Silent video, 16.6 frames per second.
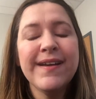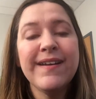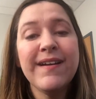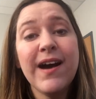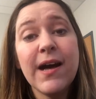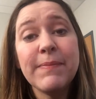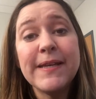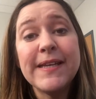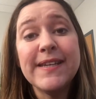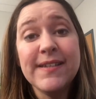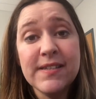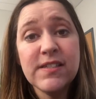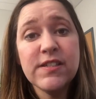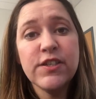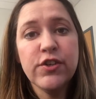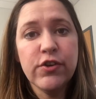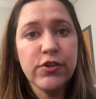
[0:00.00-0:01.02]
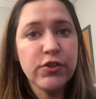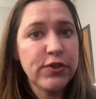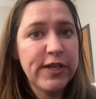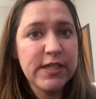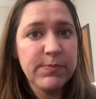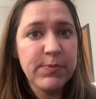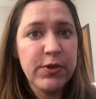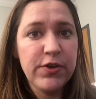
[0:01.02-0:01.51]
GABA is the
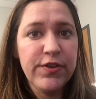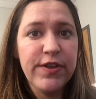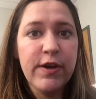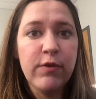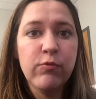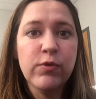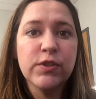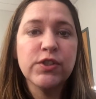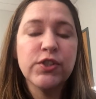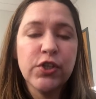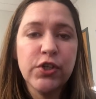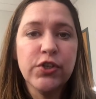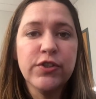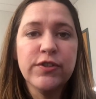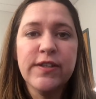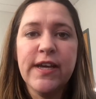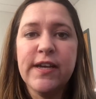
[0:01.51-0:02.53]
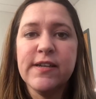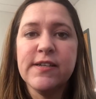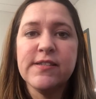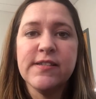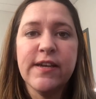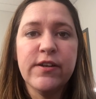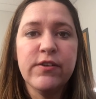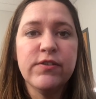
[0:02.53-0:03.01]
neurotransmitter that will turn that
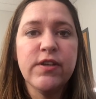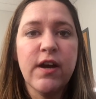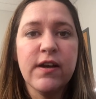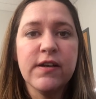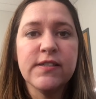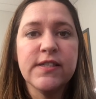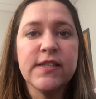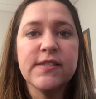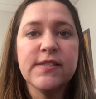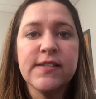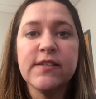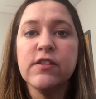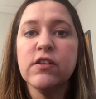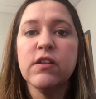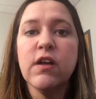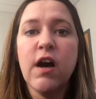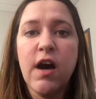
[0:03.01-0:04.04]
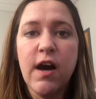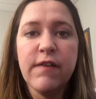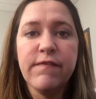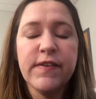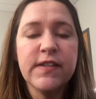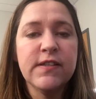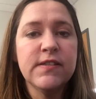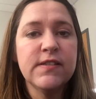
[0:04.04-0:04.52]
excitotoxic signal
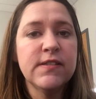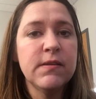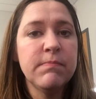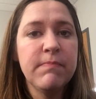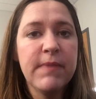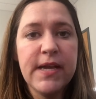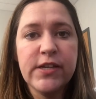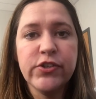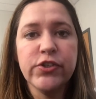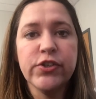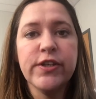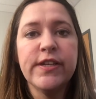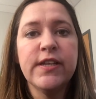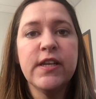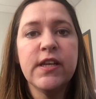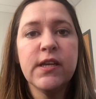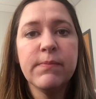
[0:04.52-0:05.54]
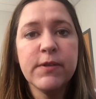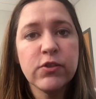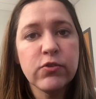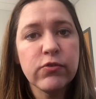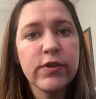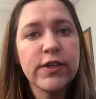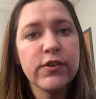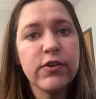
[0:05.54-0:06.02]
off. It is the major
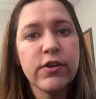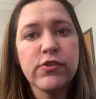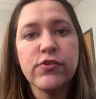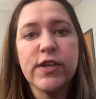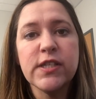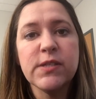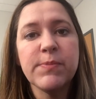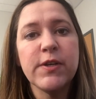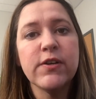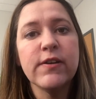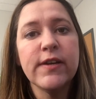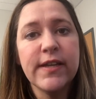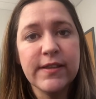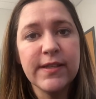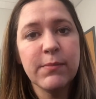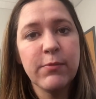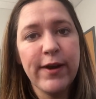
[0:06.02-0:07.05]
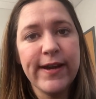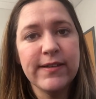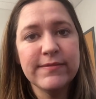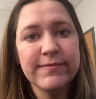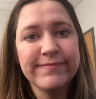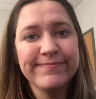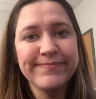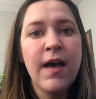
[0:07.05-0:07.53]
inhibitory neurotransmitter in the
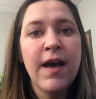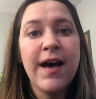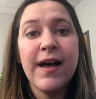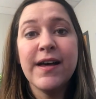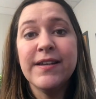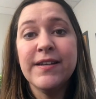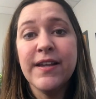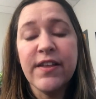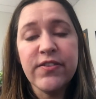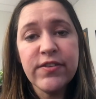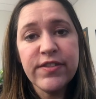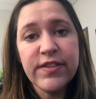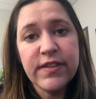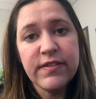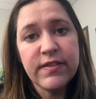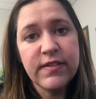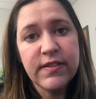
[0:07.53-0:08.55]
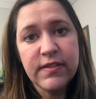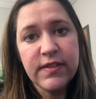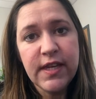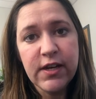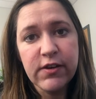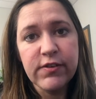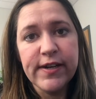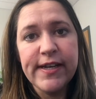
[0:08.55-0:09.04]
brain. Another
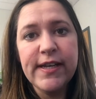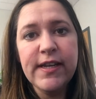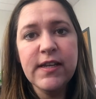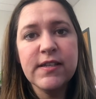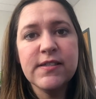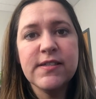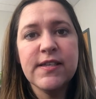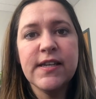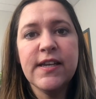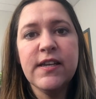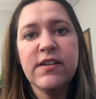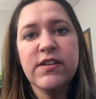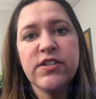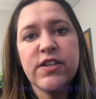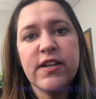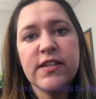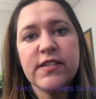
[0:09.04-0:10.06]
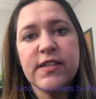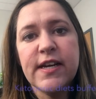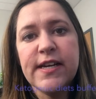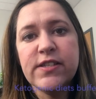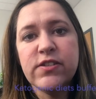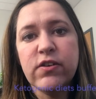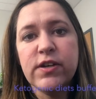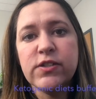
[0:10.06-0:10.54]
theory is that ketogenic
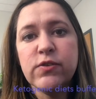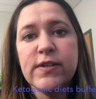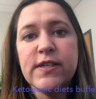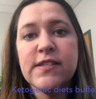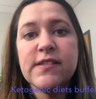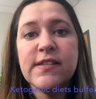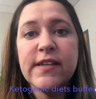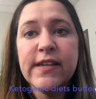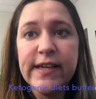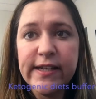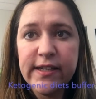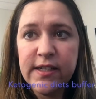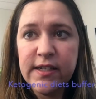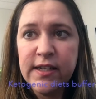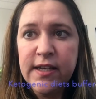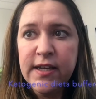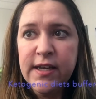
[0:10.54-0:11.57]
diets are also acidic,